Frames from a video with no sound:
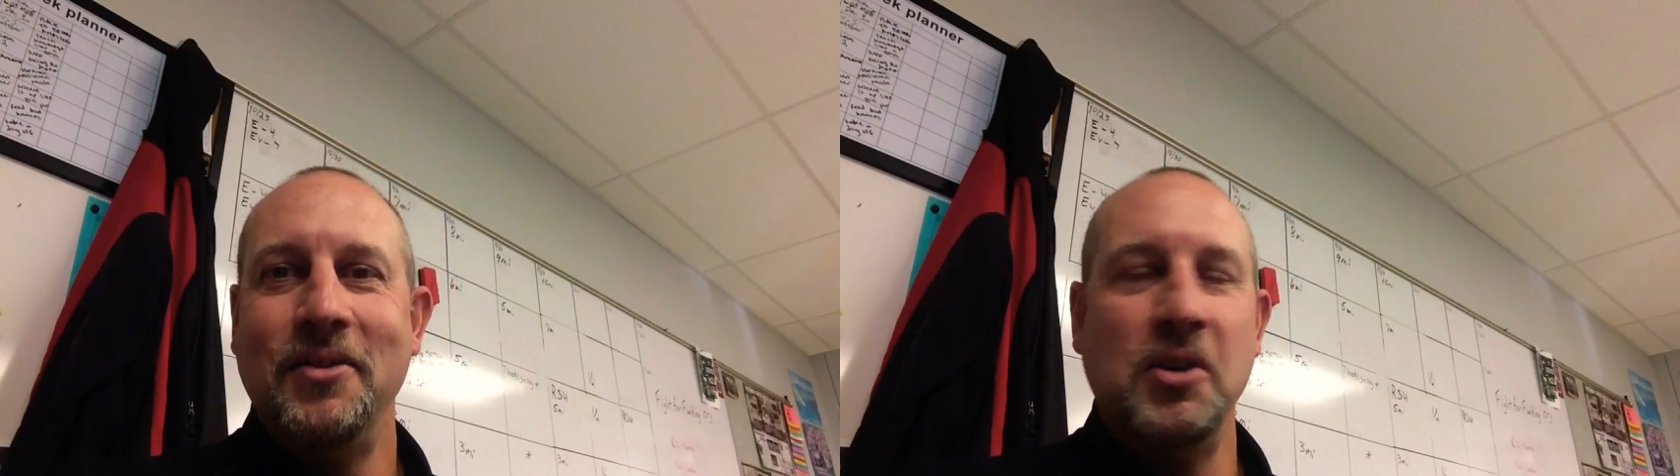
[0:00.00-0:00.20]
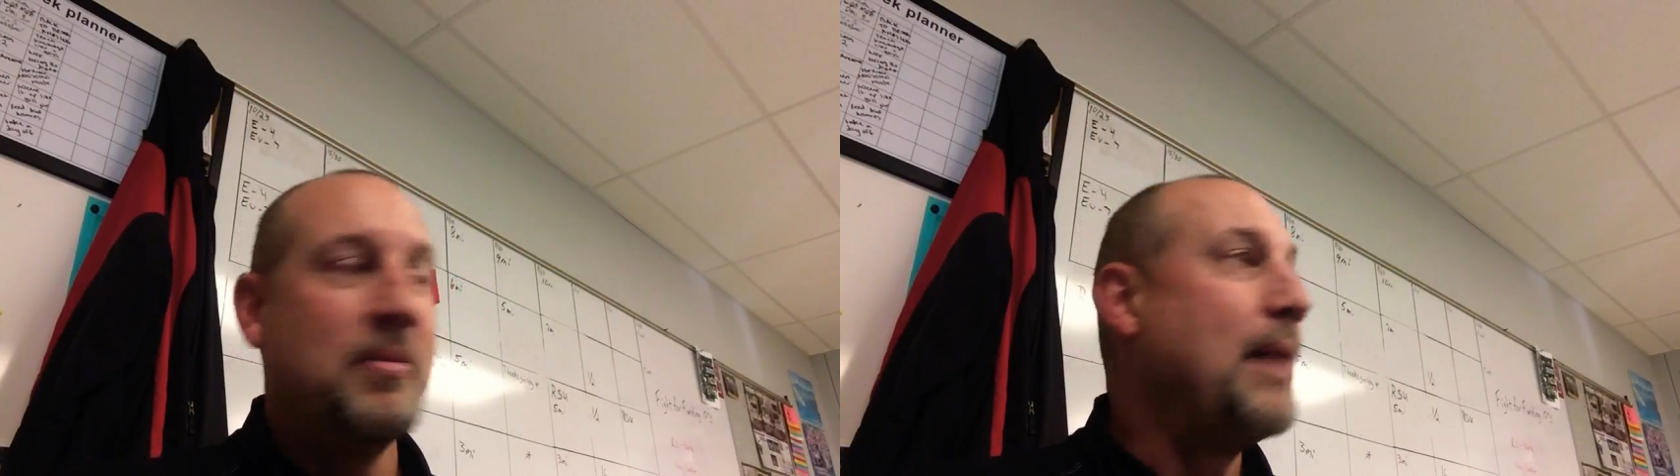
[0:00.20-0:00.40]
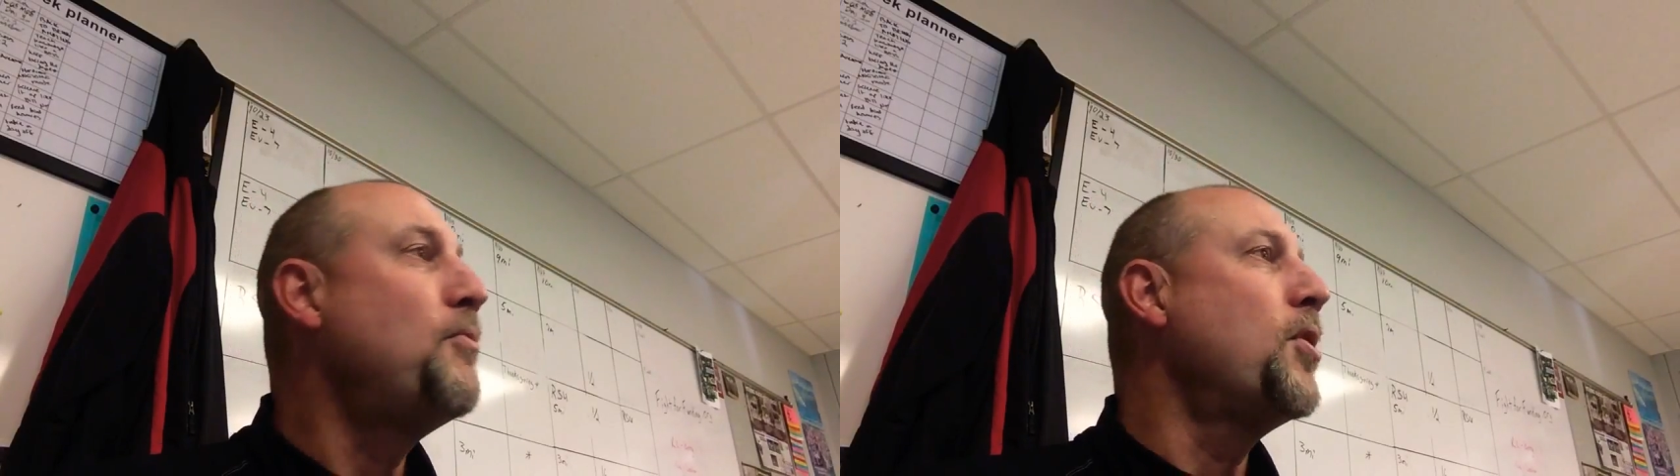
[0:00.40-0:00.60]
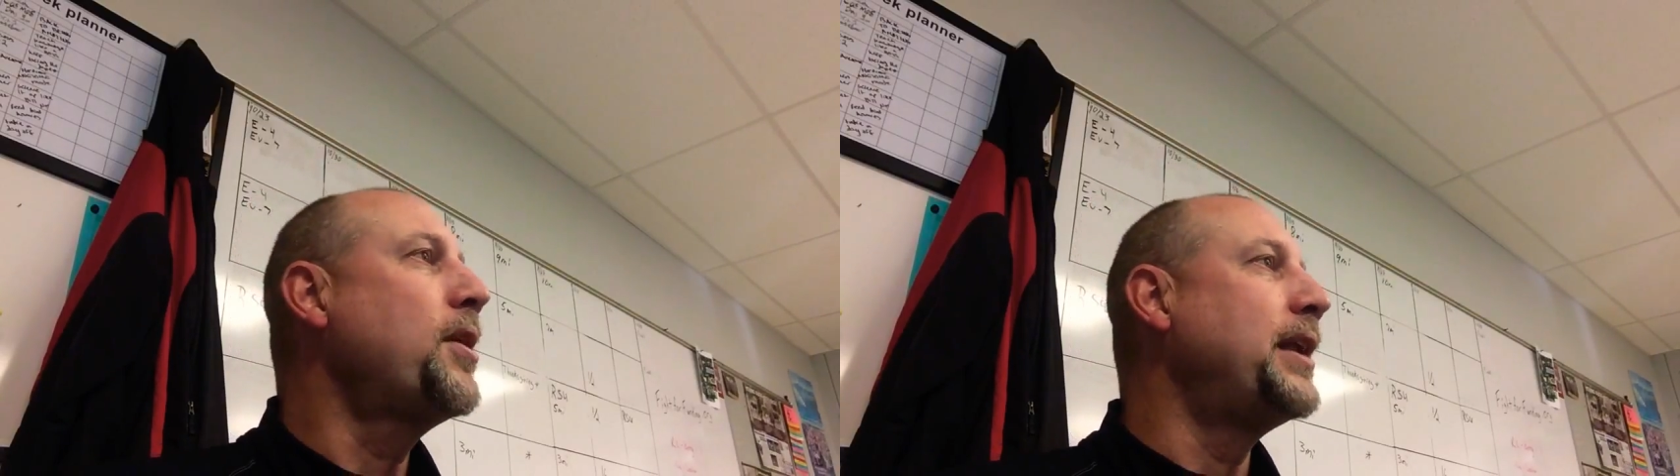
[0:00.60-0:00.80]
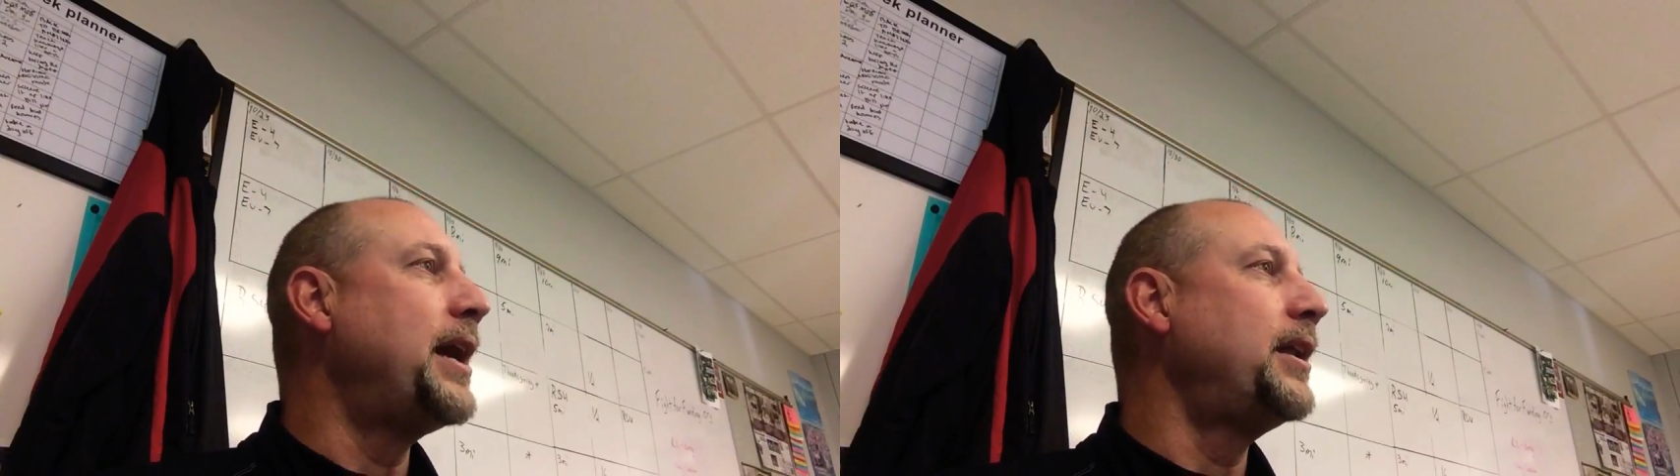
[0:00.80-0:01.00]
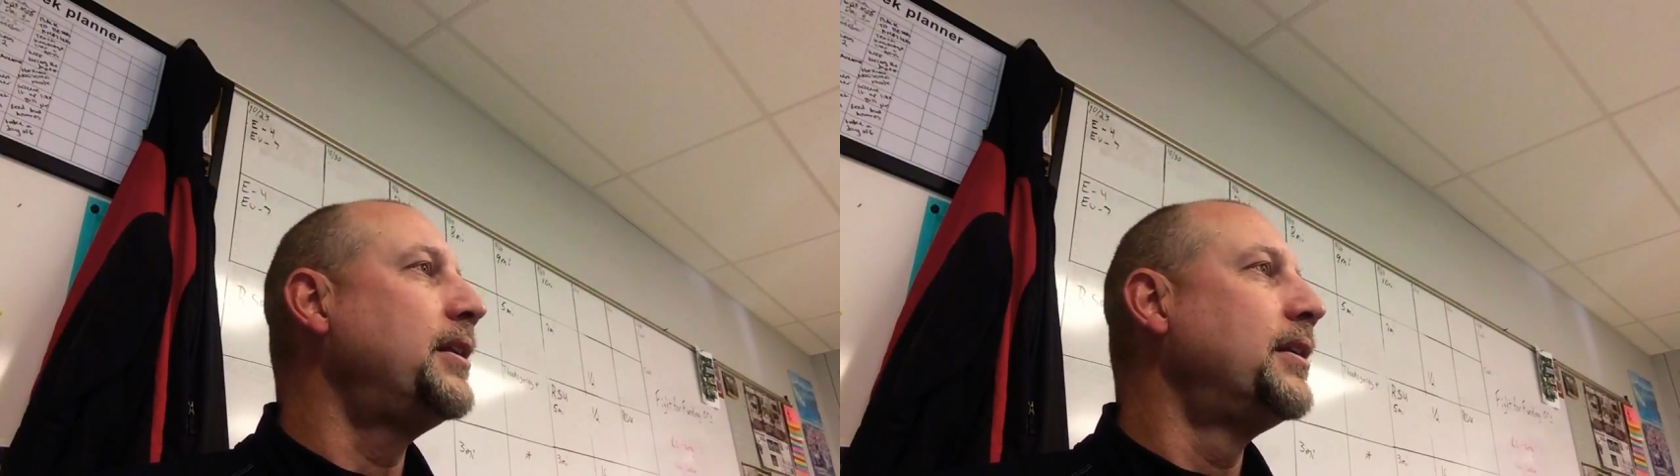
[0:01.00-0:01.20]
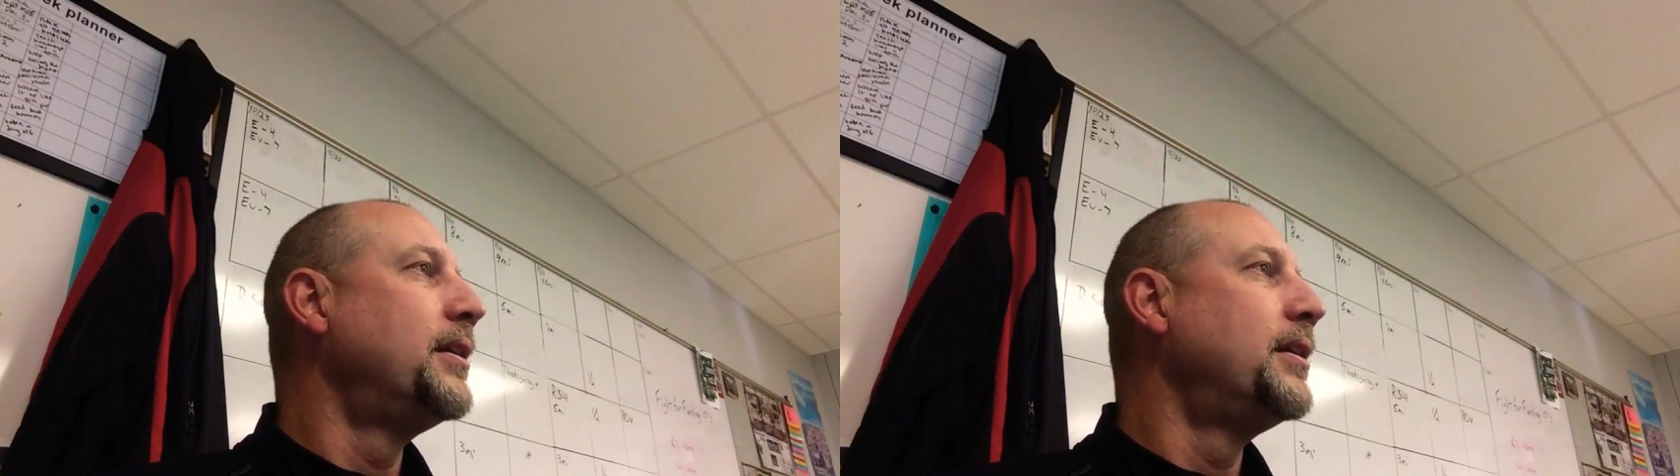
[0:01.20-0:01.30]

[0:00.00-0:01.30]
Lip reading: well, I'm working at it.